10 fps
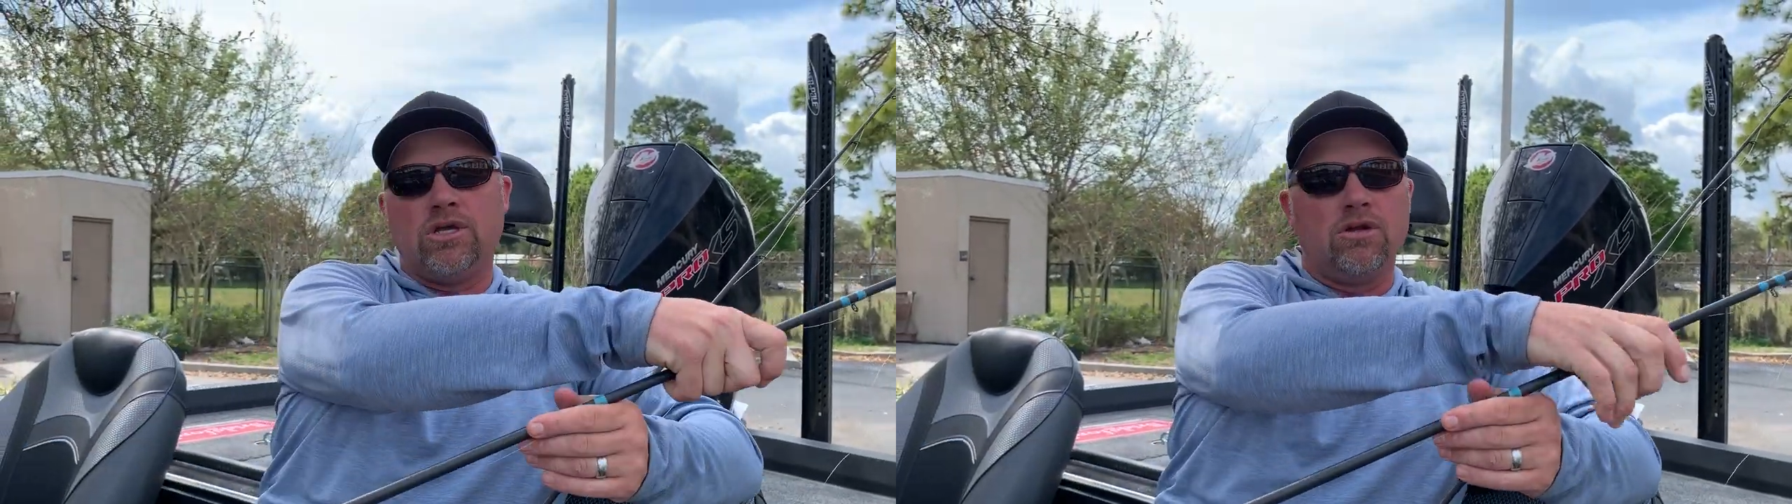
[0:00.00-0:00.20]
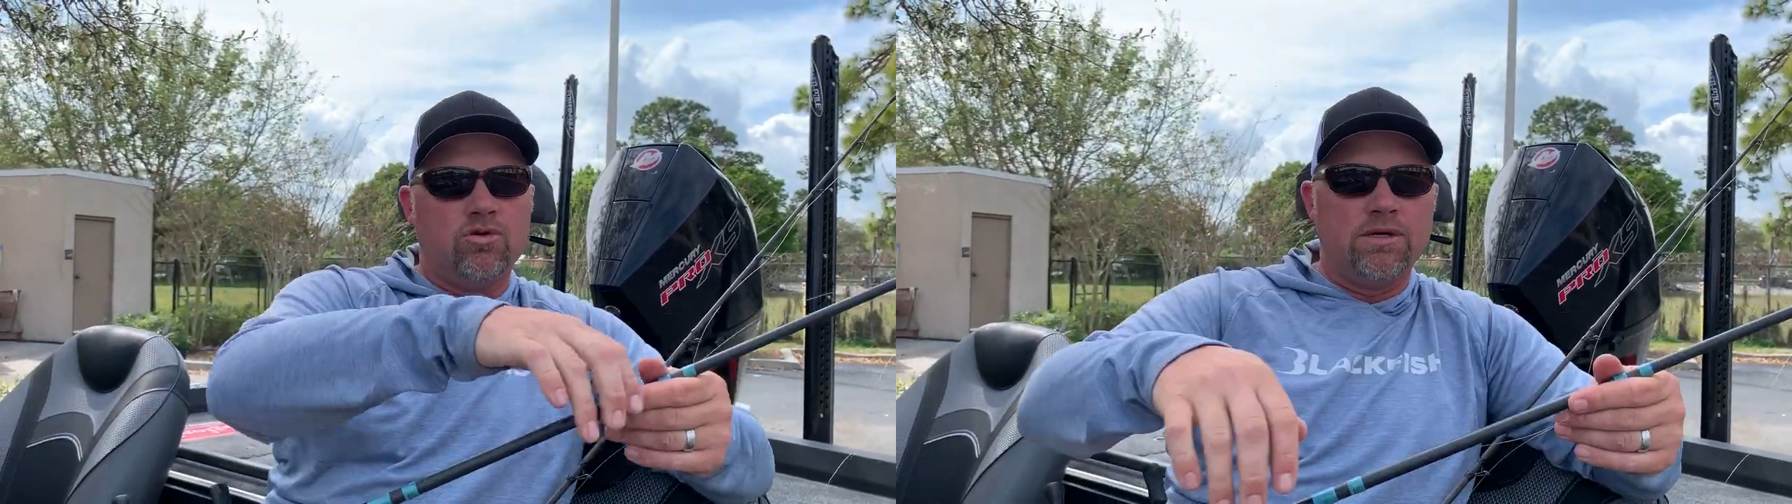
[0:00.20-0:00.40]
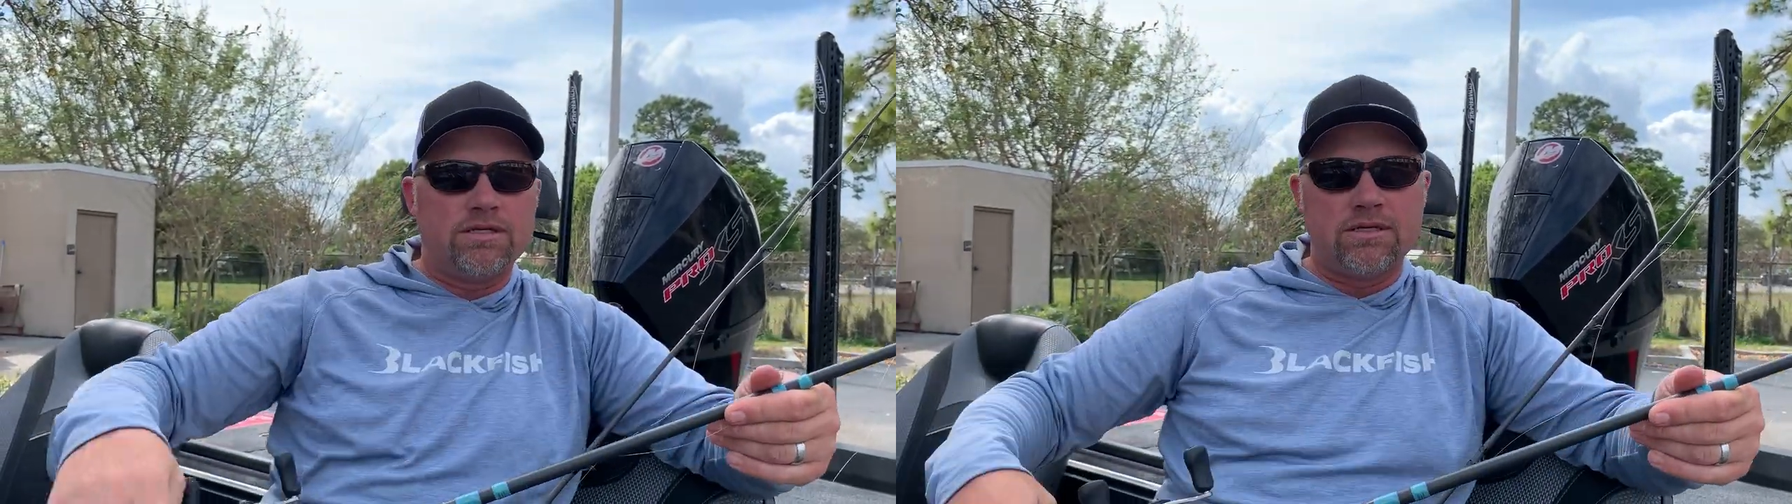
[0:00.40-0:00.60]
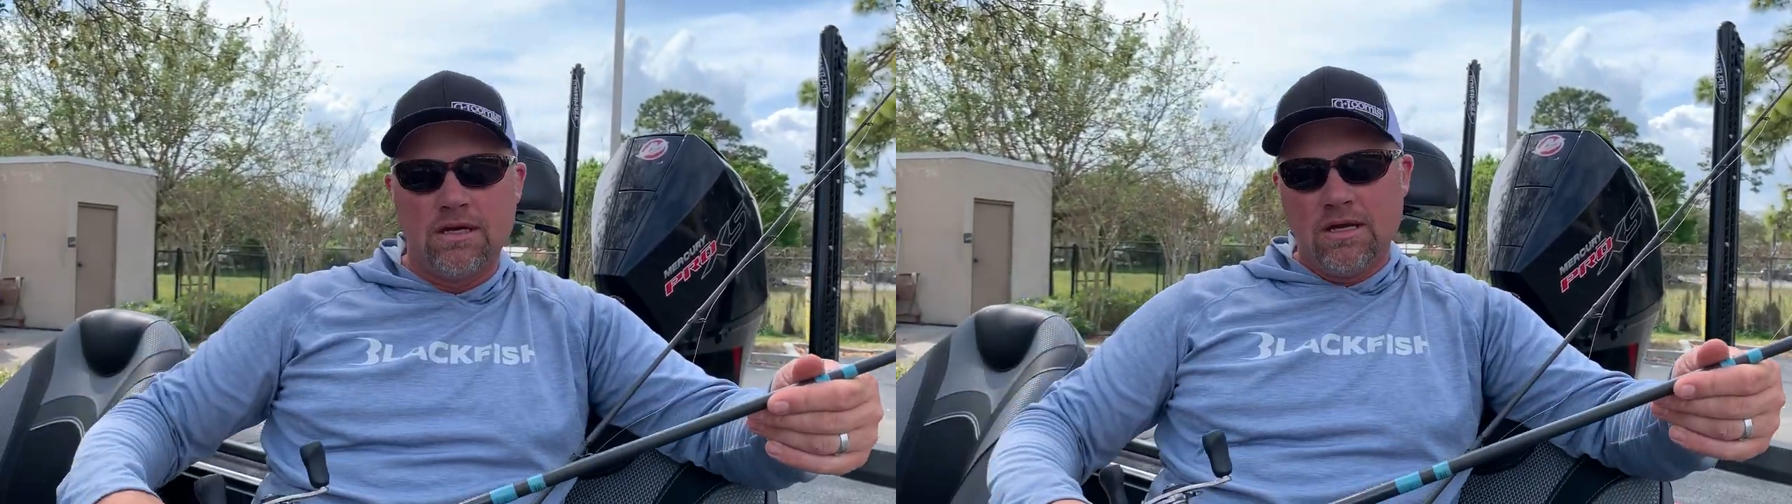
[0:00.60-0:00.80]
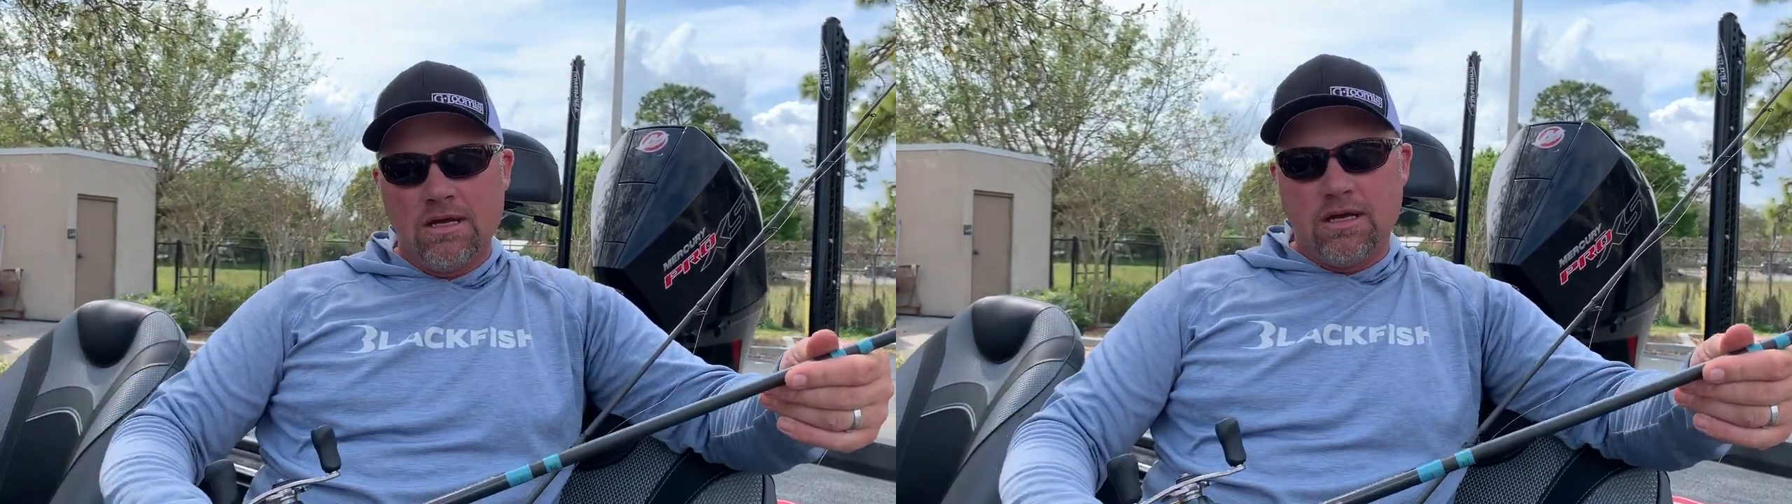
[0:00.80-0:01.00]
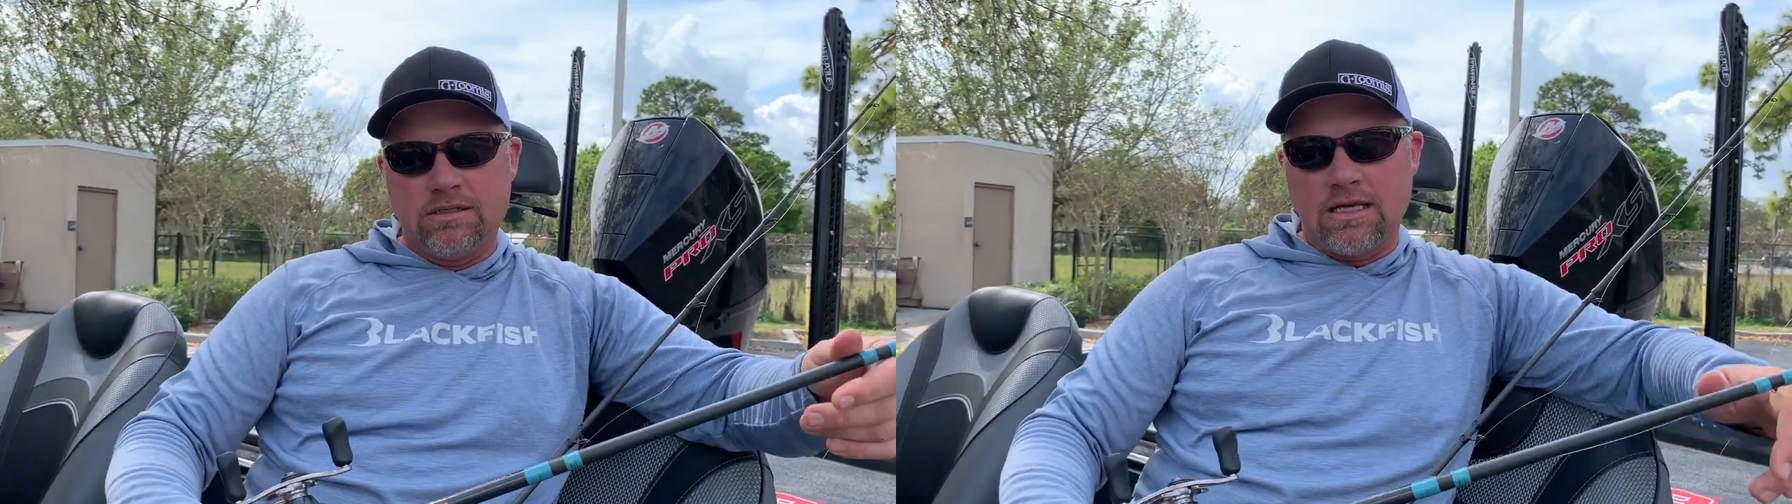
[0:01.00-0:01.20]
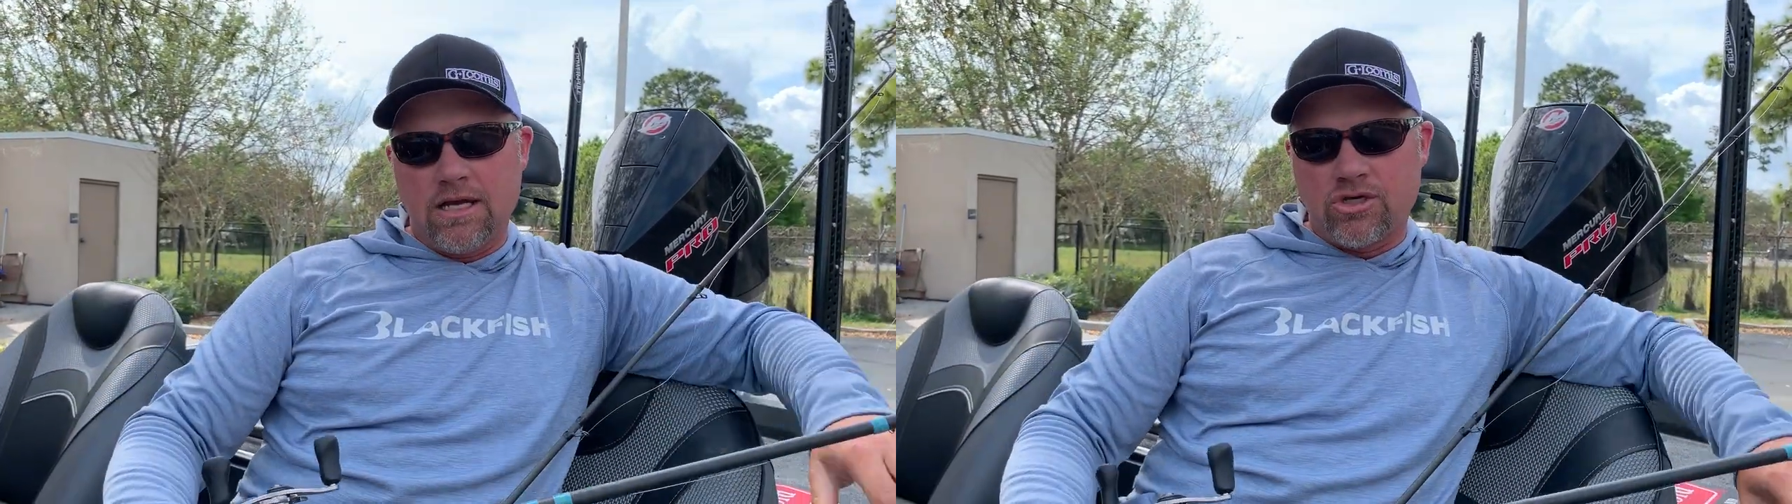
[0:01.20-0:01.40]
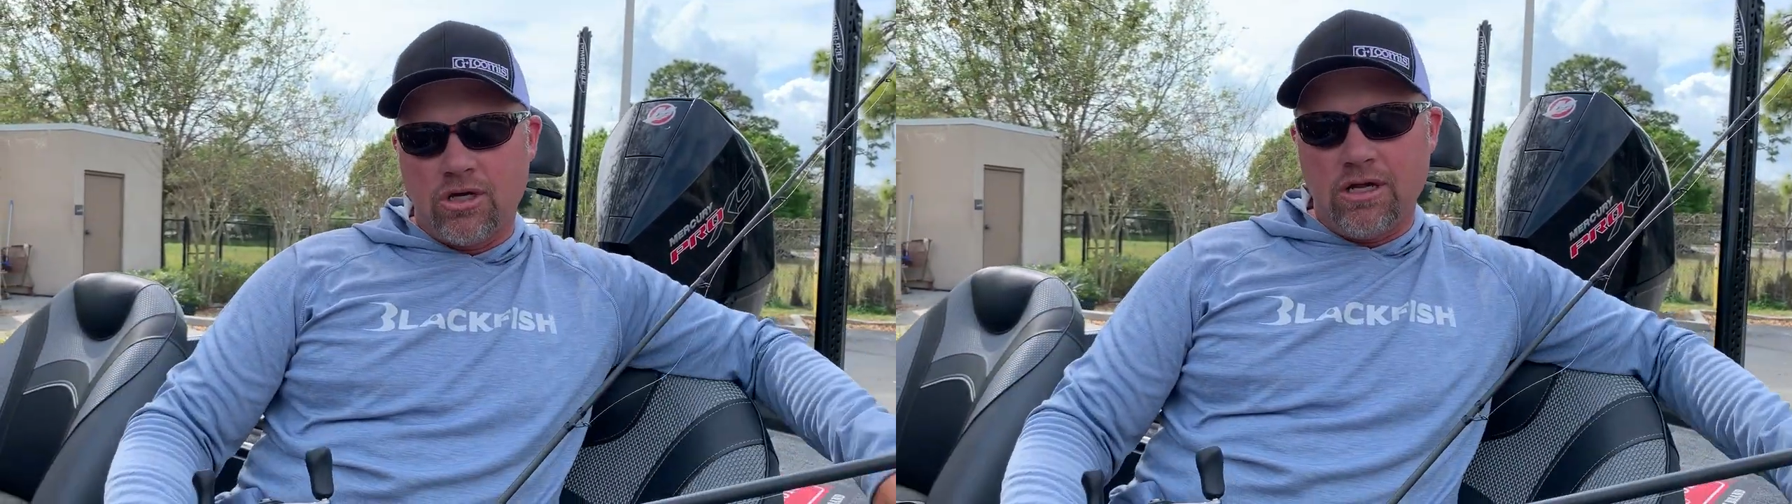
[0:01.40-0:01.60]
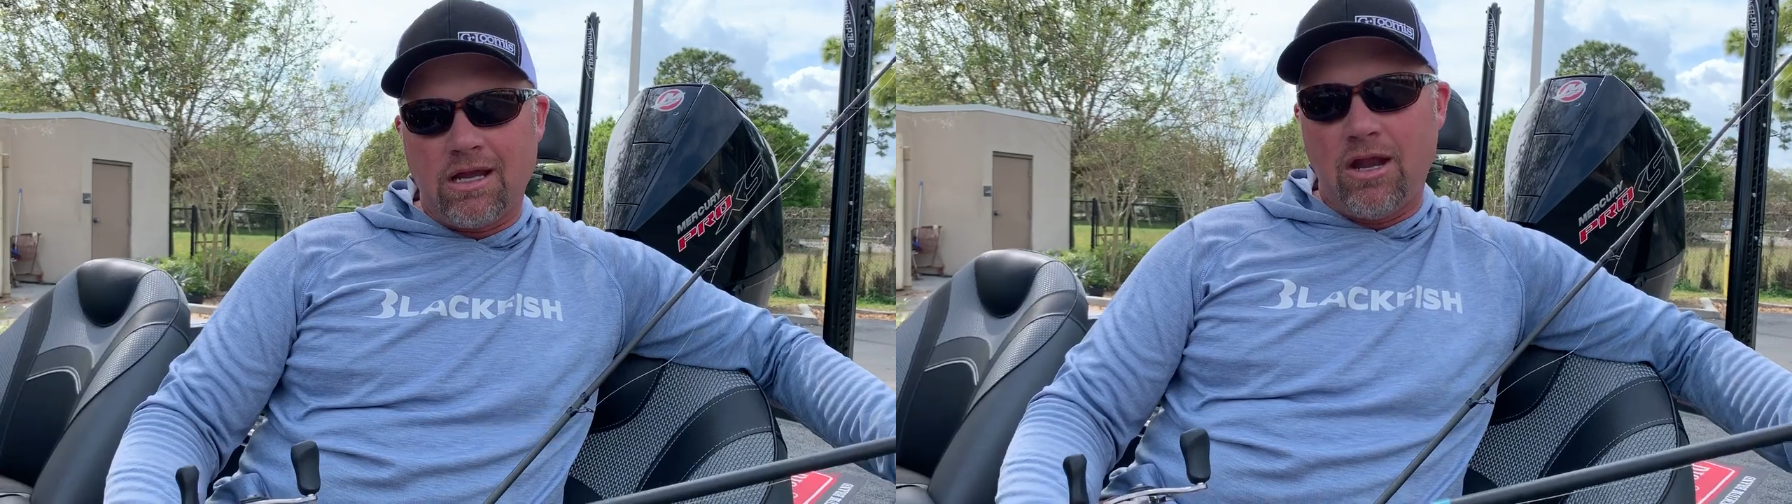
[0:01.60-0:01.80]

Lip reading: G Loomis. It's actually a